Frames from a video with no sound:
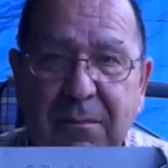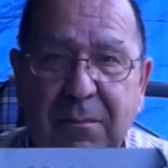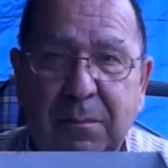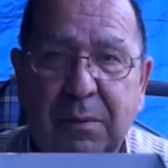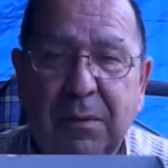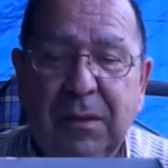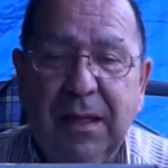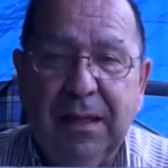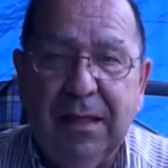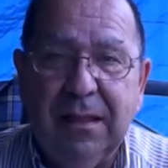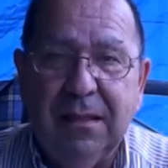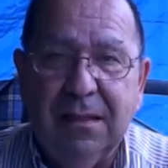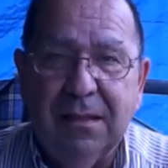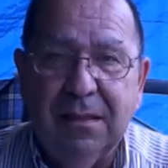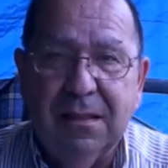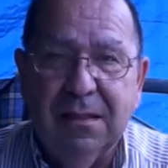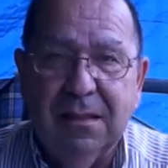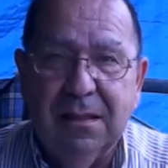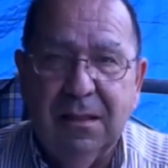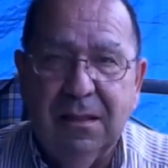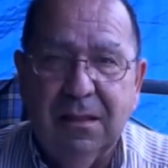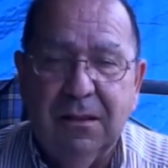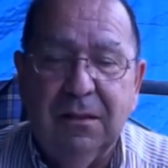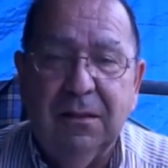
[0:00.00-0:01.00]

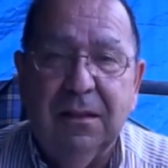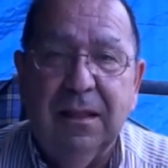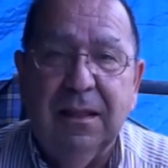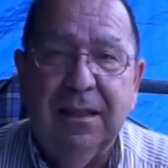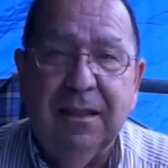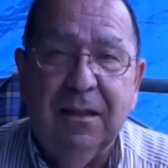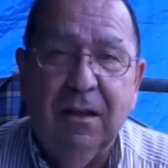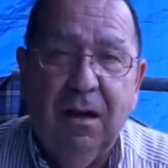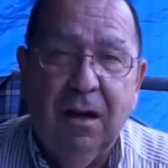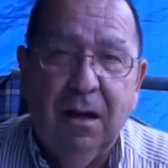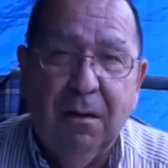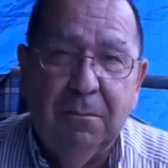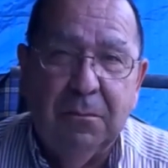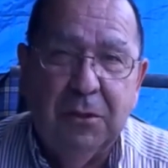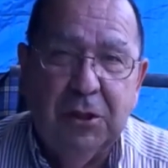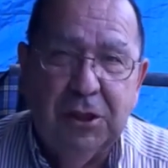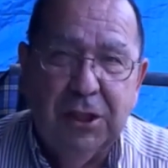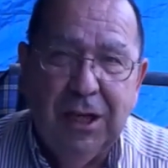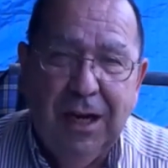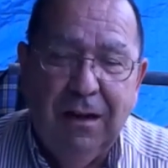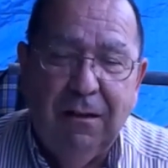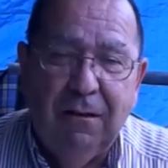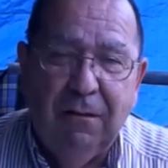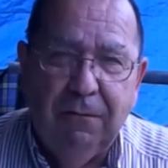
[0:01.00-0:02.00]
plates, they call them
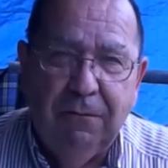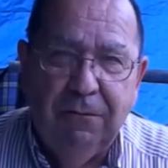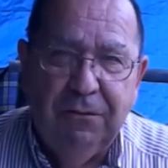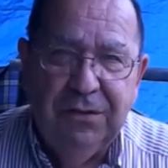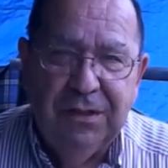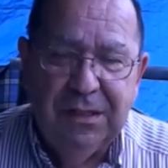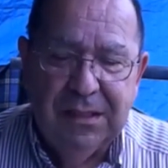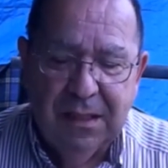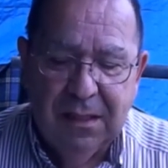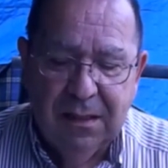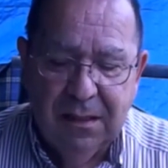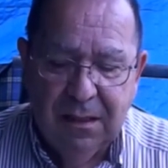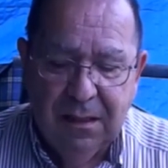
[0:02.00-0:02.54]
shelves,